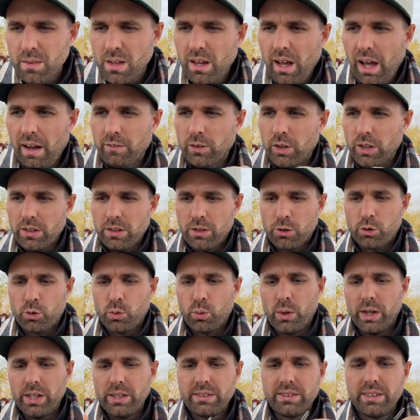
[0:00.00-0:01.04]
I've got
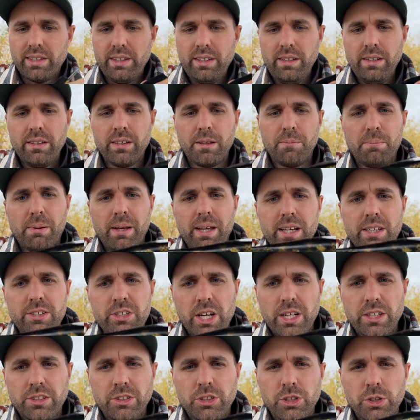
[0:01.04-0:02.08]
the Pig
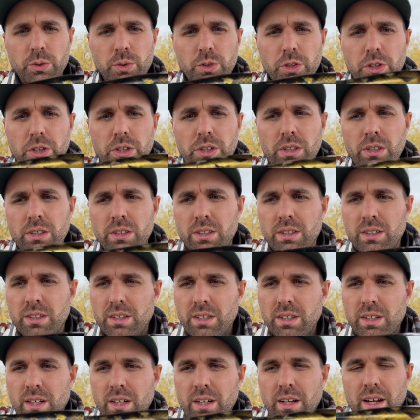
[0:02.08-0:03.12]
Shad Junior.
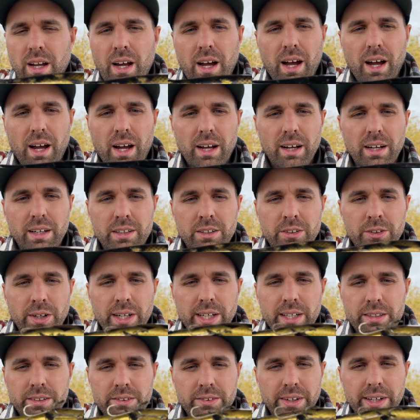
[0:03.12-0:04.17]
Great
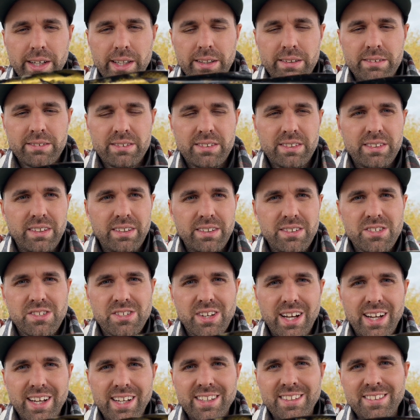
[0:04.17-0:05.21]

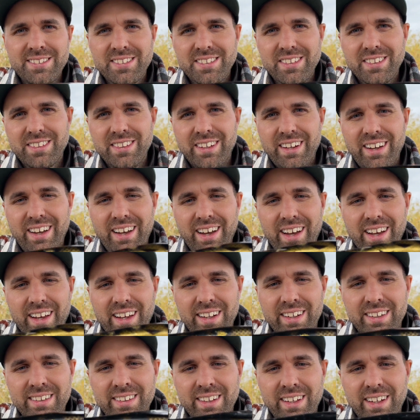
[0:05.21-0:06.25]
size,
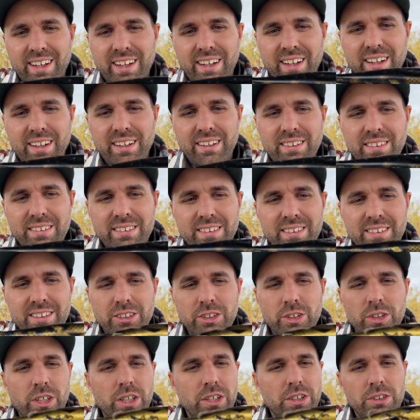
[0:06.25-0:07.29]
and
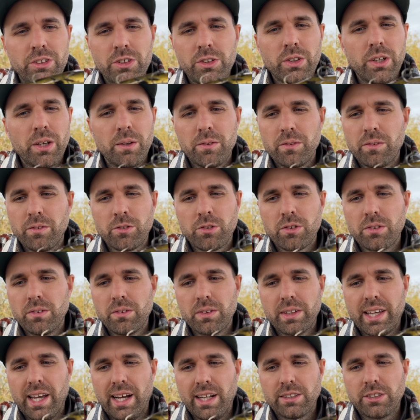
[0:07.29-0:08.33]
you can
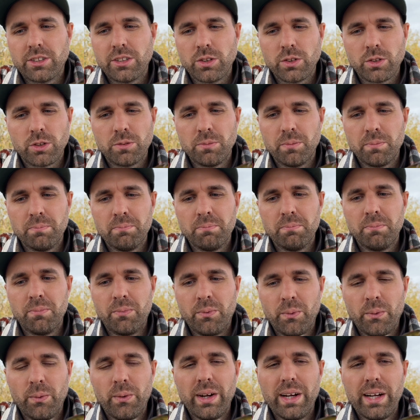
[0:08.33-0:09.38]
catch those
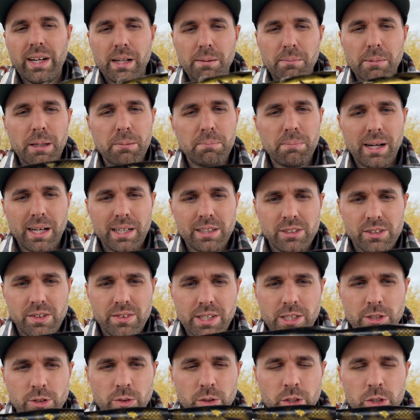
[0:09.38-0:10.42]
really big pikes on
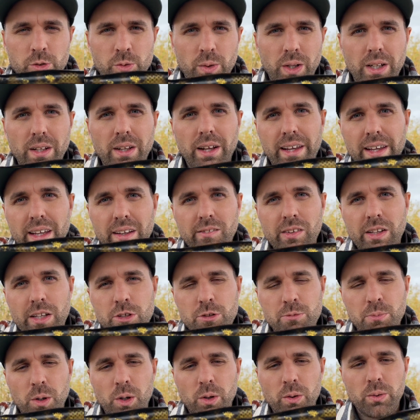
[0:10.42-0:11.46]
this one as well, even the
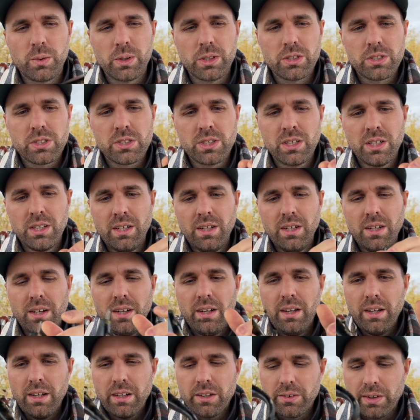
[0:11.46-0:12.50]
small ones.
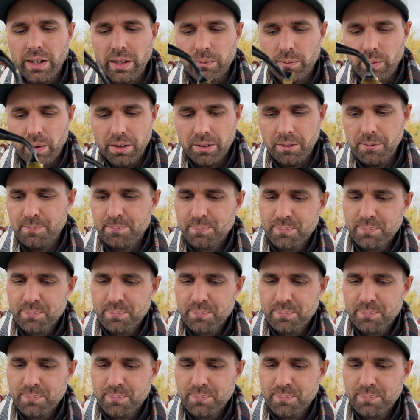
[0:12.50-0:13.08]
Great one.